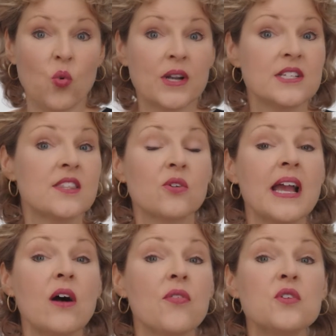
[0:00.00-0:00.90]
What does their
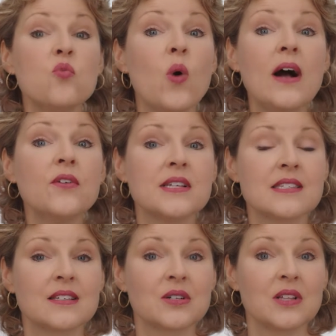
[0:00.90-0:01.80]
health and
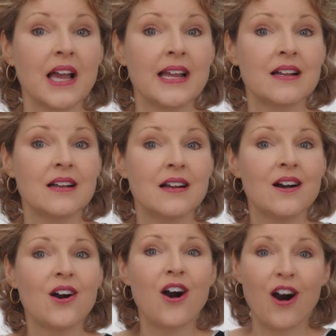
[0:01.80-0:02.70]
wellness look like?
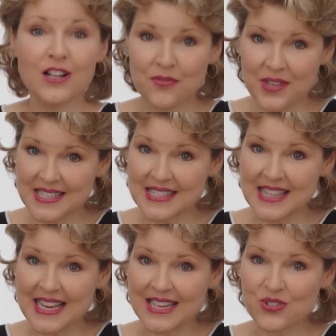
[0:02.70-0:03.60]
All of these
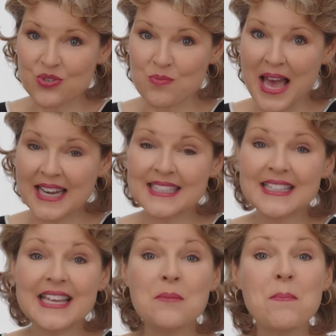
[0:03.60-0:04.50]
things
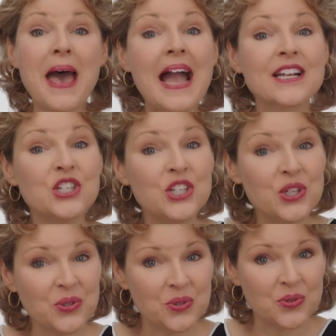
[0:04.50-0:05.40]
dramatically impact
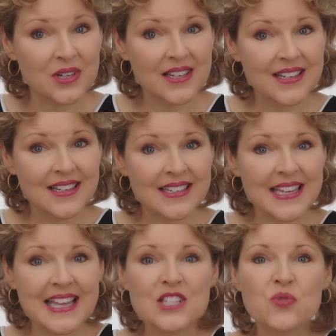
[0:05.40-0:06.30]
you.
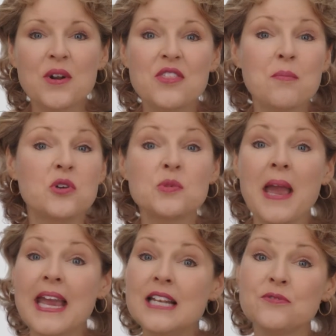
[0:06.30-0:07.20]
And it's one of the most
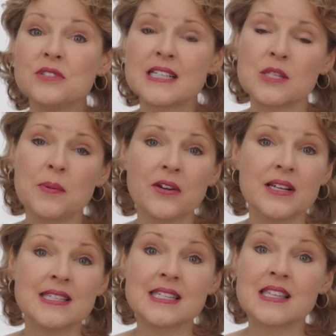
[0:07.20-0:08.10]
painful
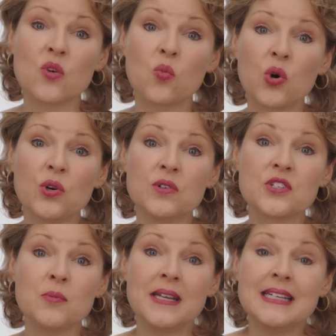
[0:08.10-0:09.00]
experiences in the
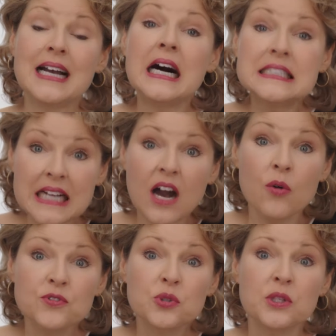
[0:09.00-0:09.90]
world to be
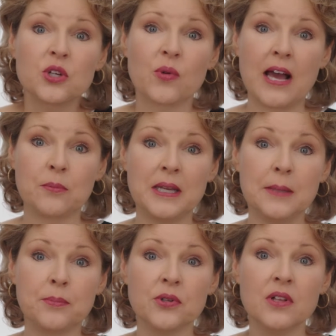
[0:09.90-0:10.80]
uncomfortable around
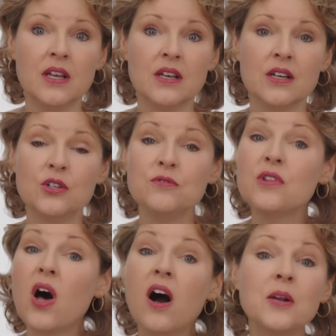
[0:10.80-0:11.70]
people who've
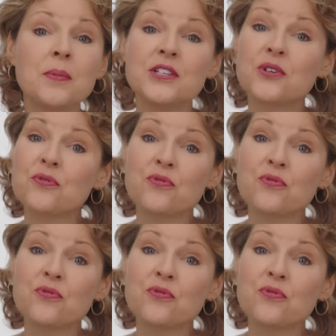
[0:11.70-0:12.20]
long been your